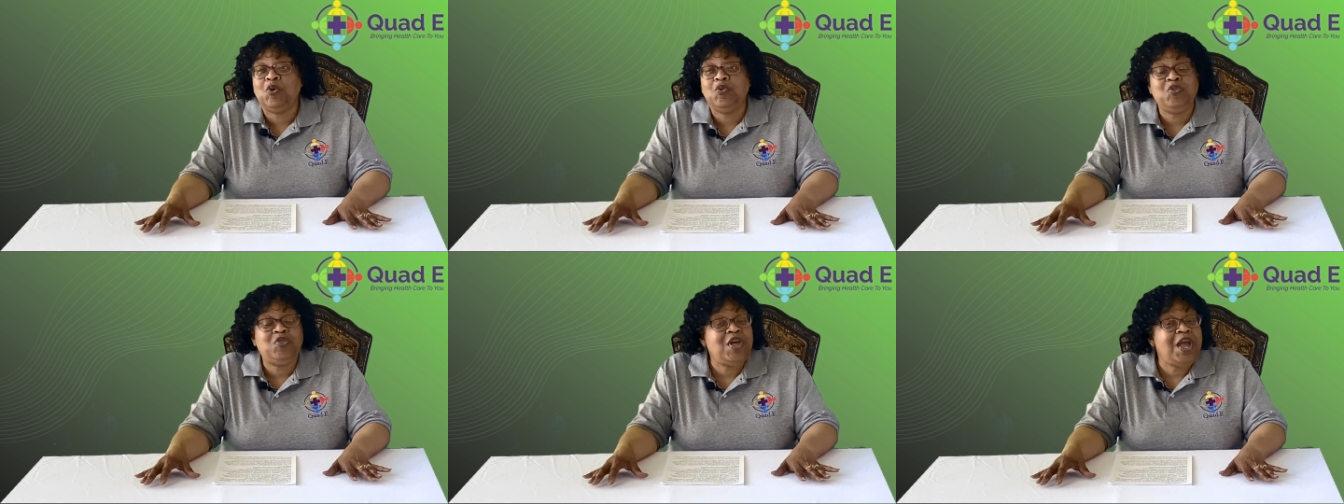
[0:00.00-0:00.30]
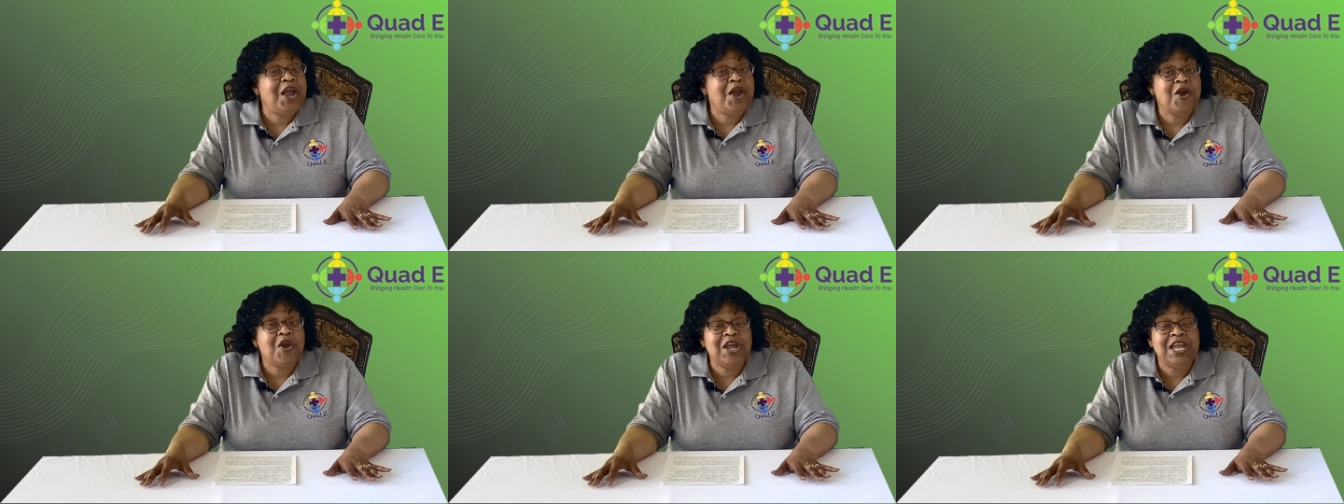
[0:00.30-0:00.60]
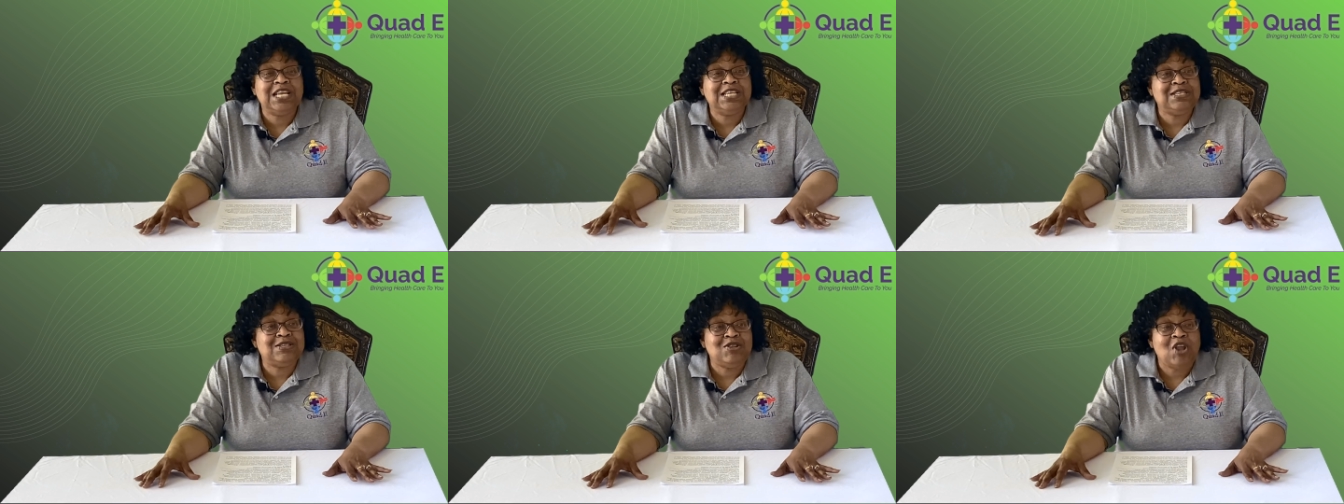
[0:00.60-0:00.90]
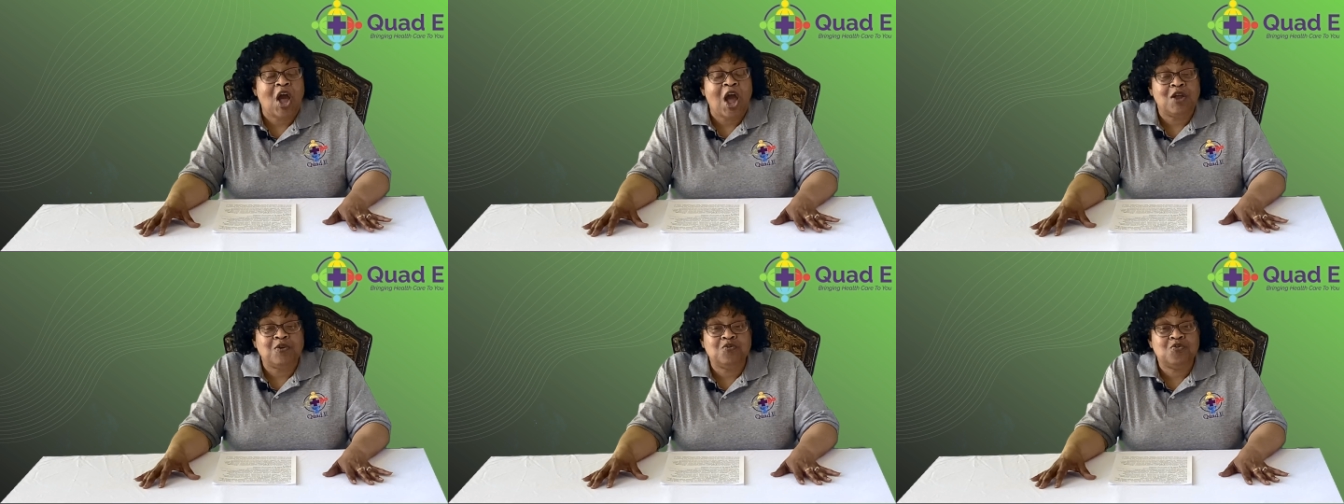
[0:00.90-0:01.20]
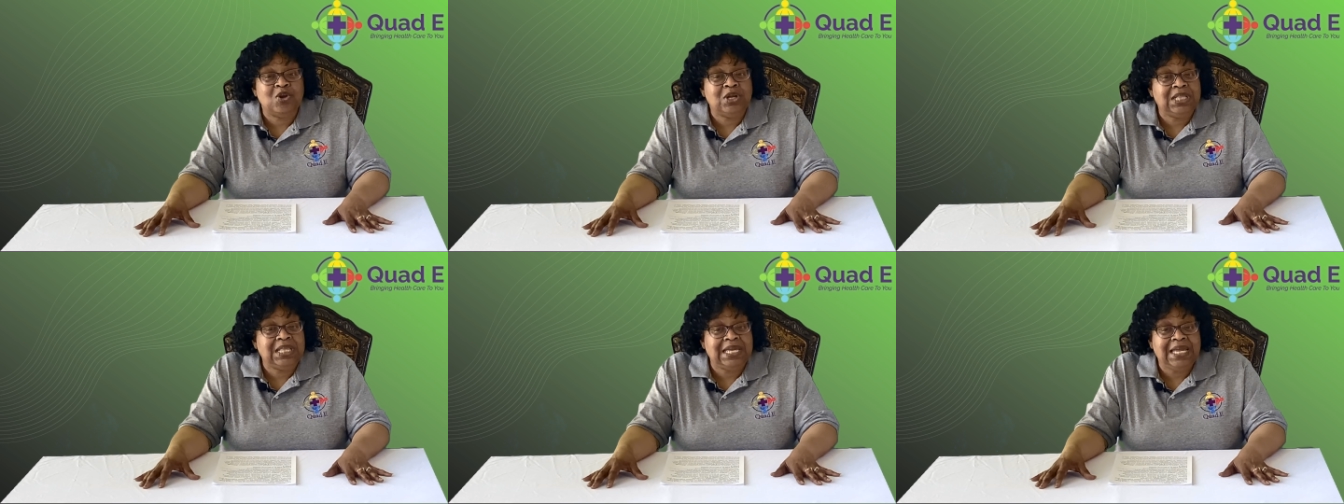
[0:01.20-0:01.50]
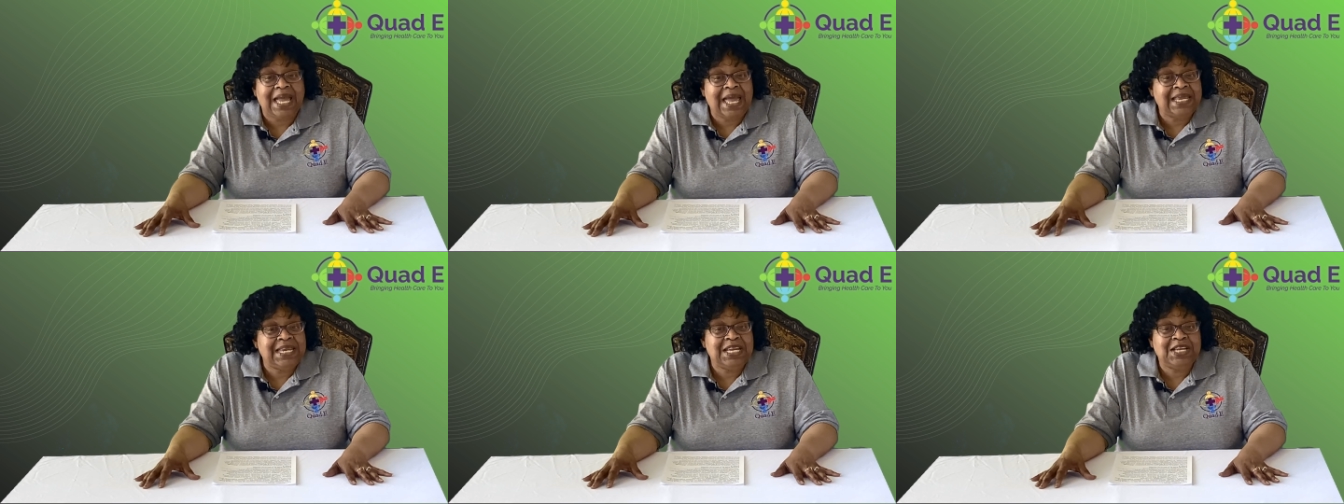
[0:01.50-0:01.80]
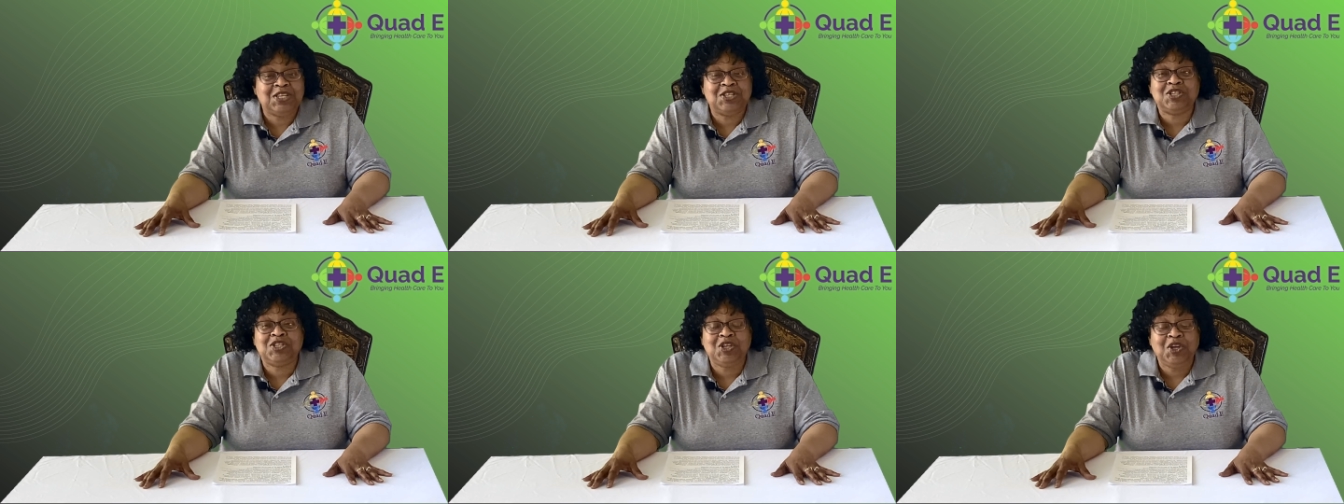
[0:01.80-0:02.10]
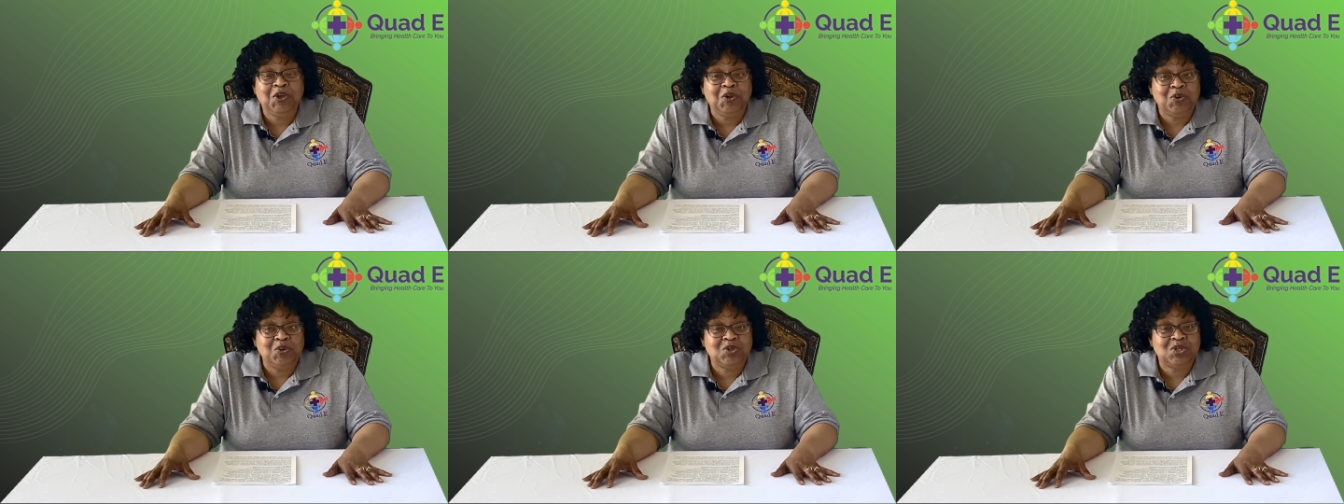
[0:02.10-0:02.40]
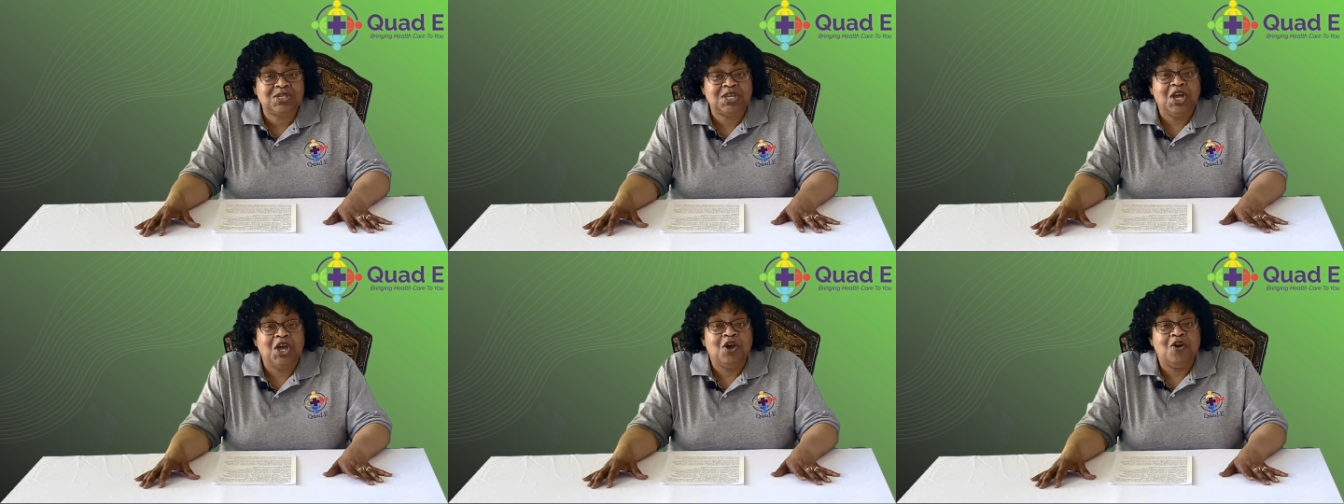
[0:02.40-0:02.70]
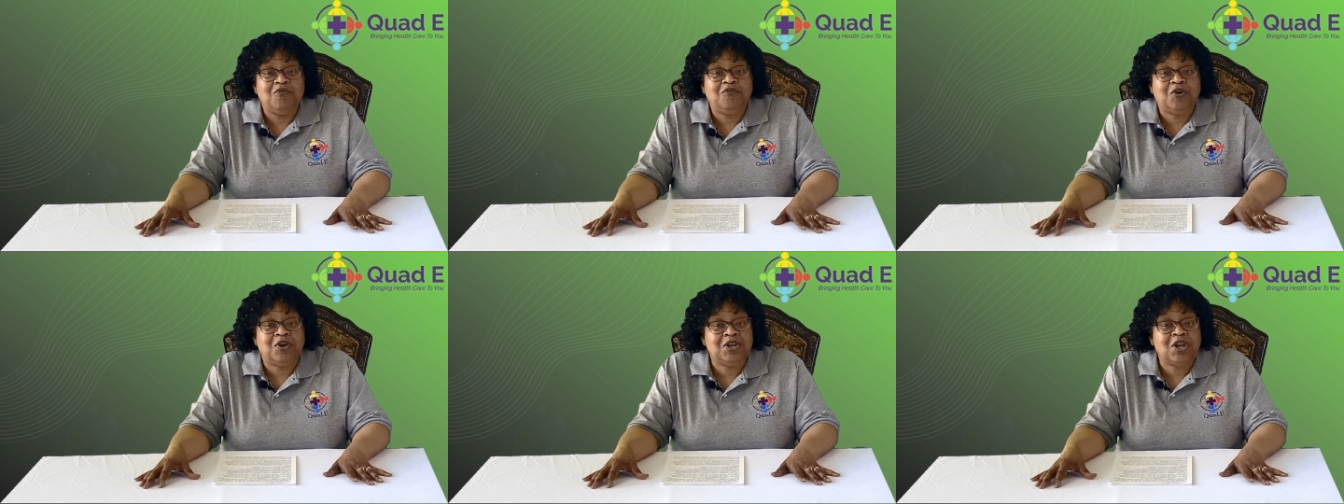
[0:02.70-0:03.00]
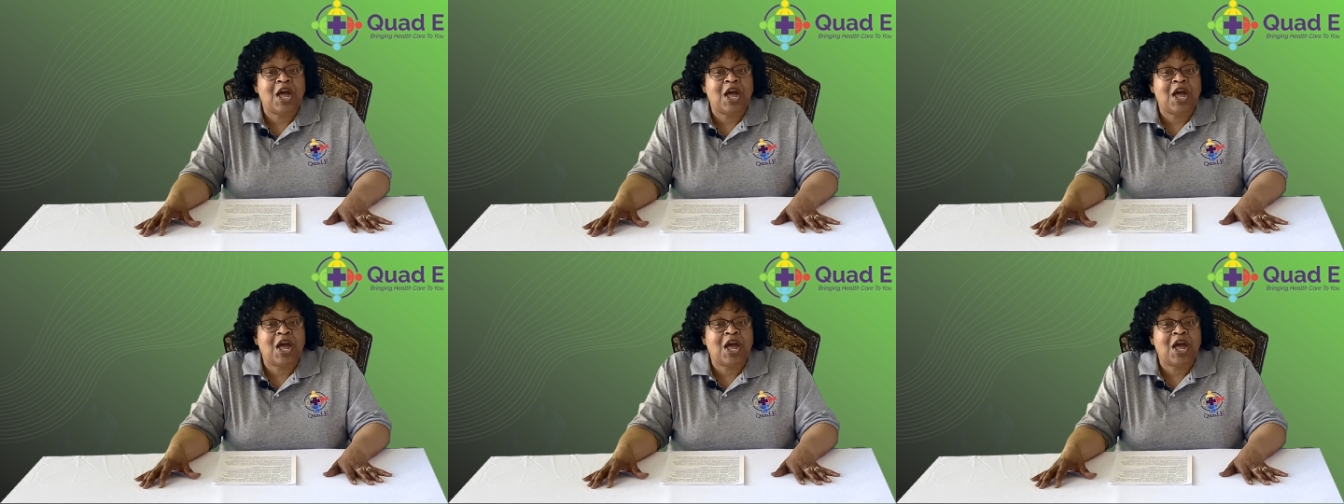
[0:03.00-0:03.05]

So there is not really an excuse